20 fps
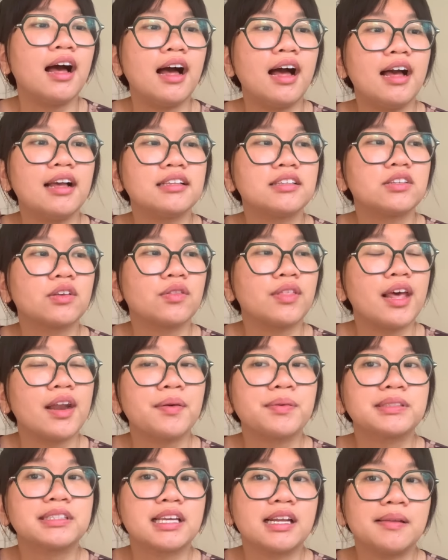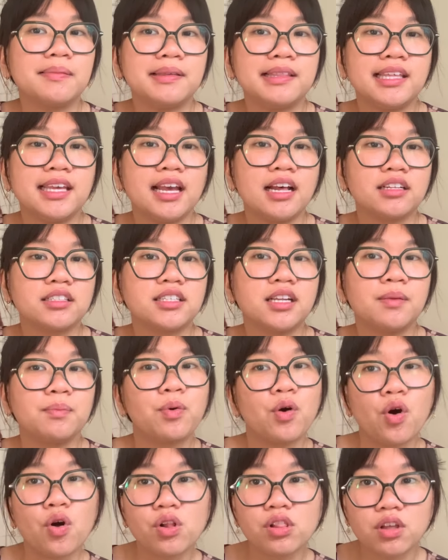so then it was going to be the Elton
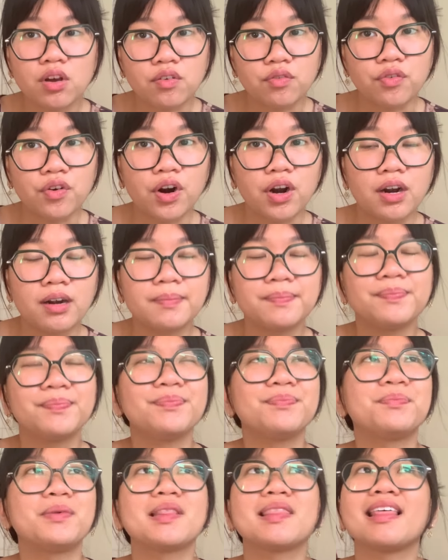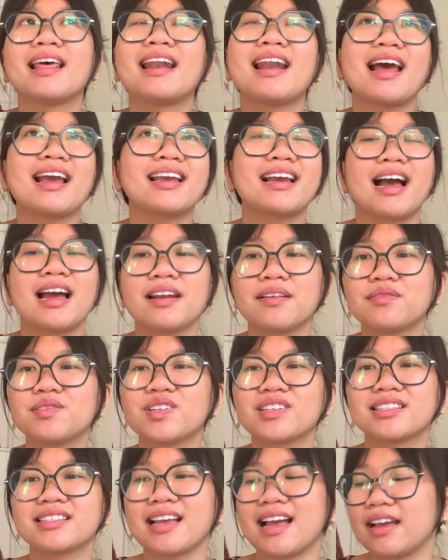pullover. But then I kind of
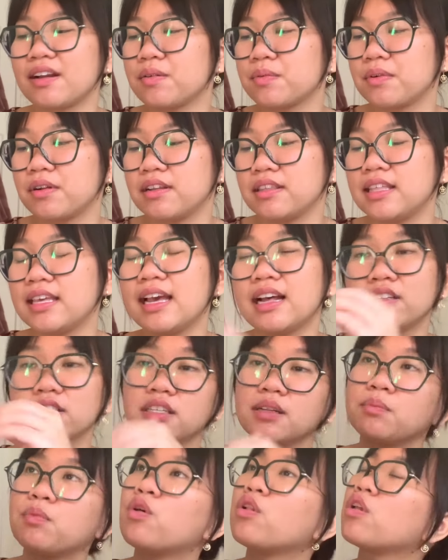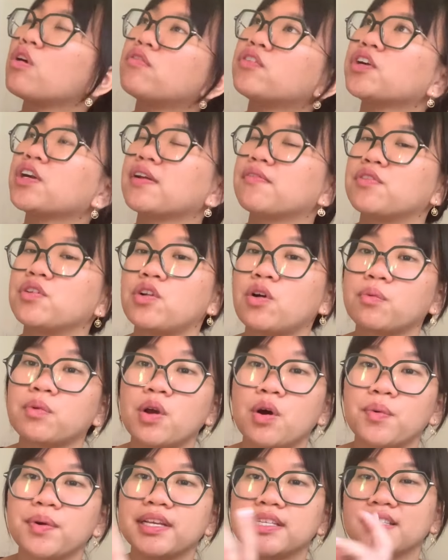just, the Elton pullover, if you don't
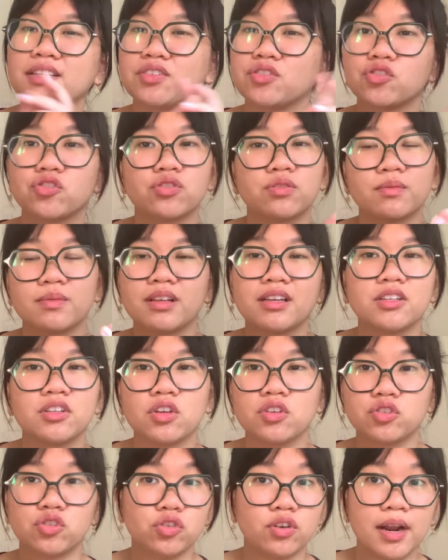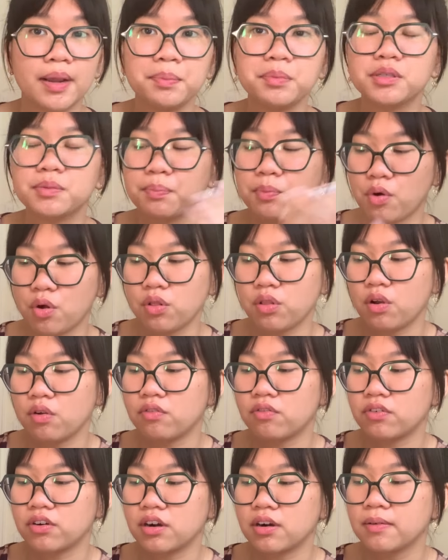know, is a striped
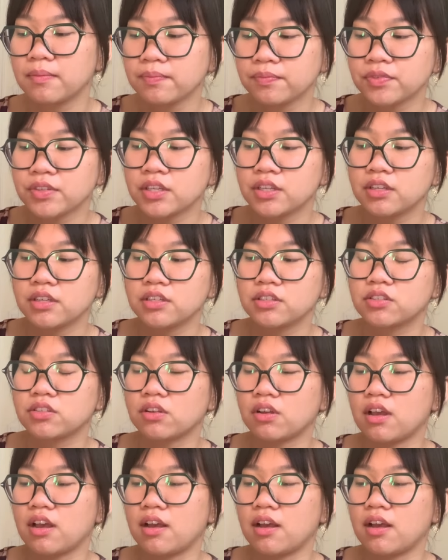pullover. So